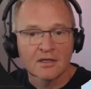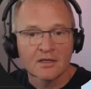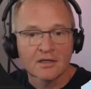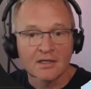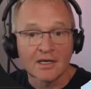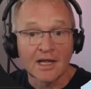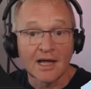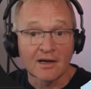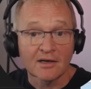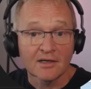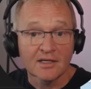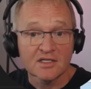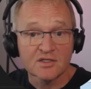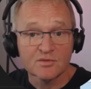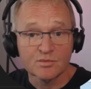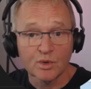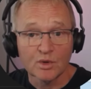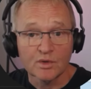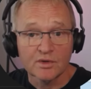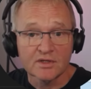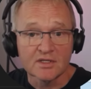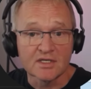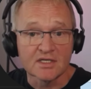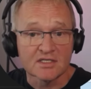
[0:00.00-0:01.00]
Now let's
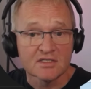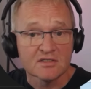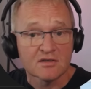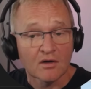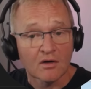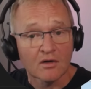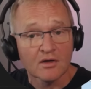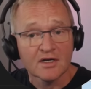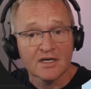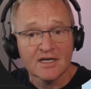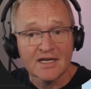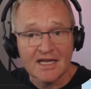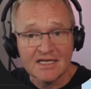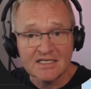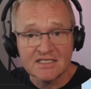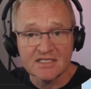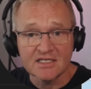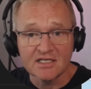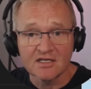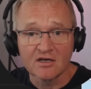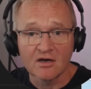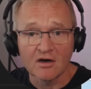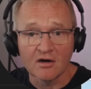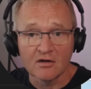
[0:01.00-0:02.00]
put this on an
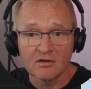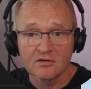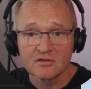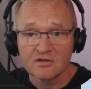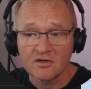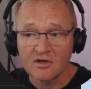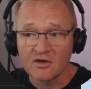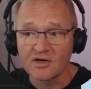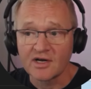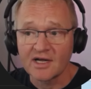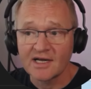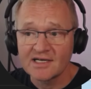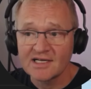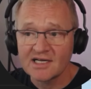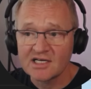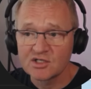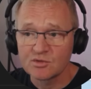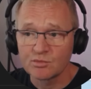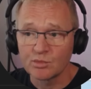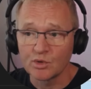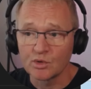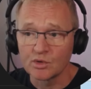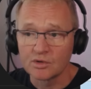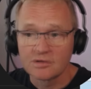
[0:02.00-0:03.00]
entity card on our
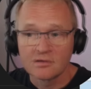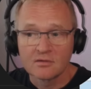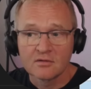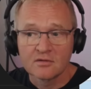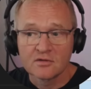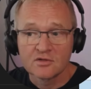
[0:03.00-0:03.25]
dashboard.